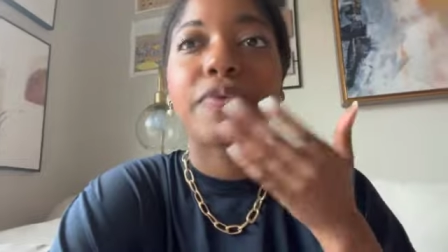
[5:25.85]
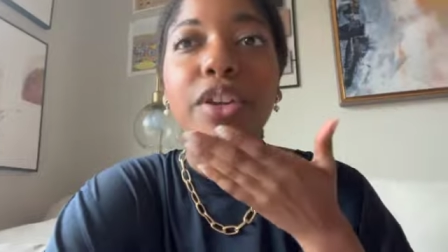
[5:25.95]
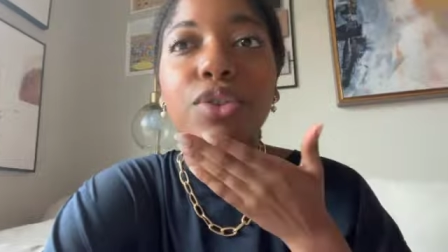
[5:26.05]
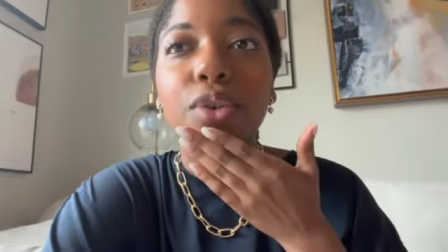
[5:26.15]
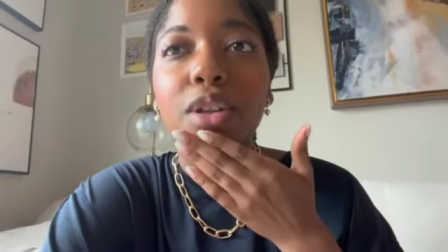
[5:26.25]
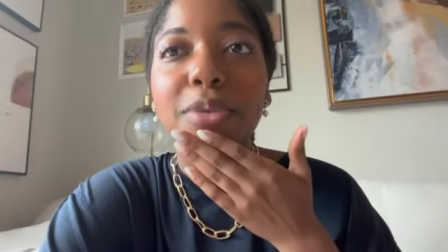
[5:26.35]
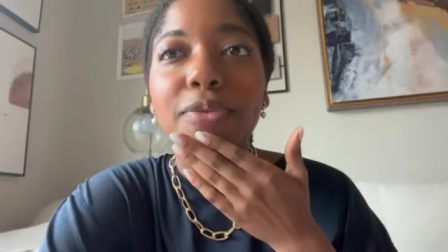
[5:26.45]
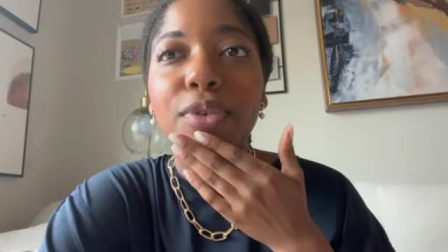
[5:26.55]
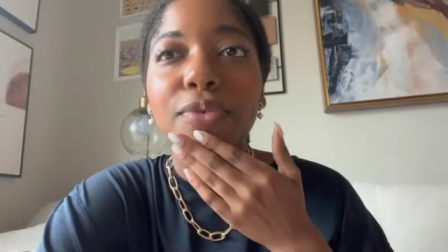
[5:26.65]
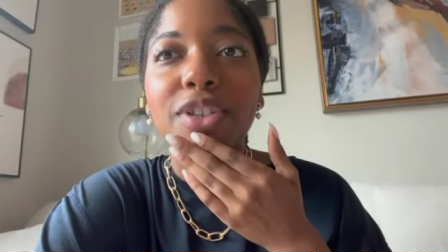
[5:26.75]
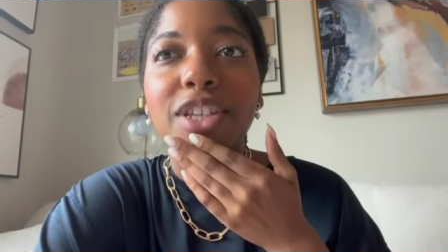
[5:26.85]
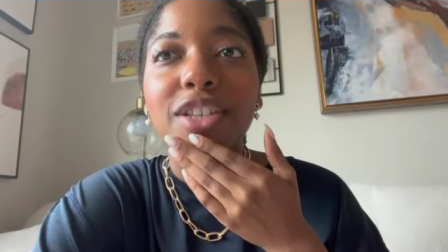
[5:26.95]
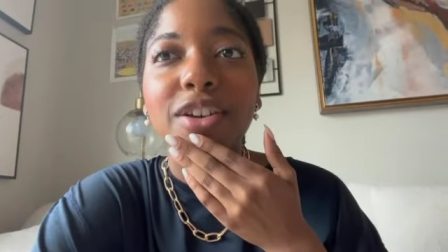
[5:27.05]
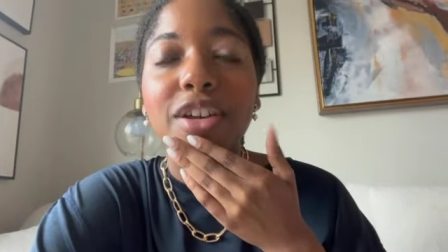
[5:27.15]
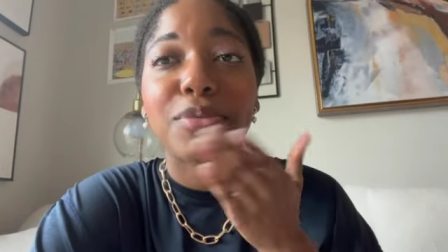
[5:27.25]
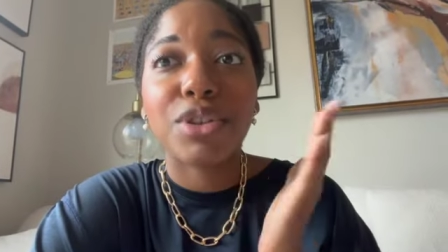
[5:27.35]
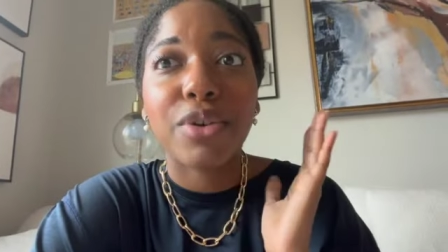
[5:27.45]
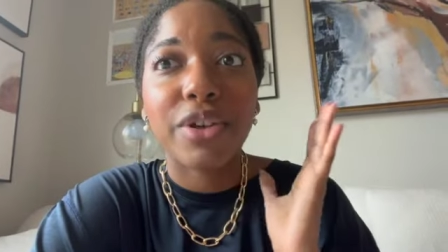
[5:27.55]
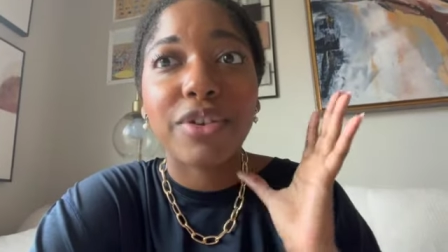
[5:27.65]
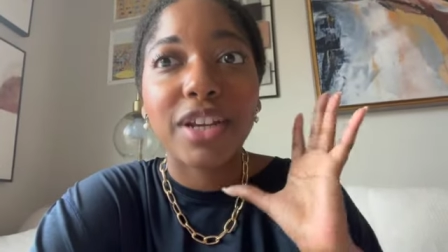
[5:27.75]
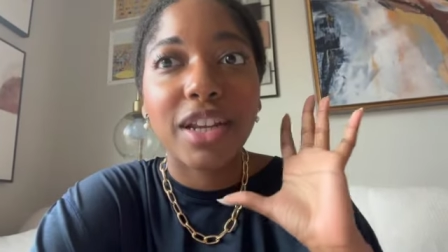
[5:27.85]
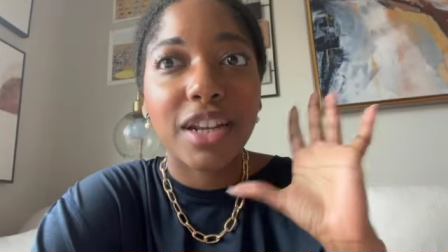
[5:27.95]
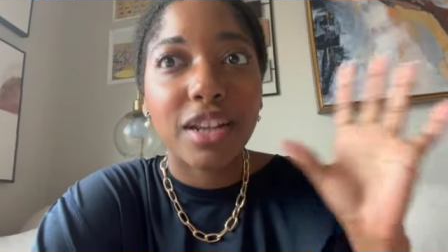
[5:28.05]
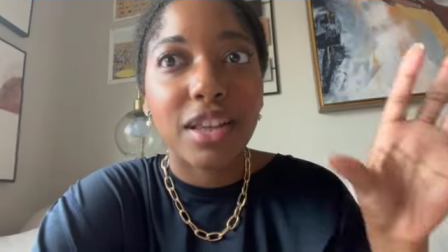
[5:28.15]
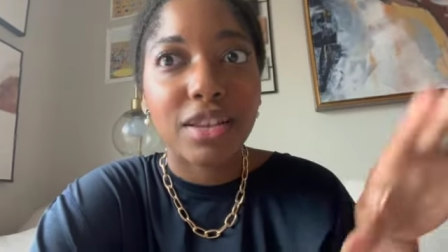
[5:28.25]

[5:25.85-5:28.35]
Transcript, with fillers: i scroll on my phone for tiktok i'm so hungry and it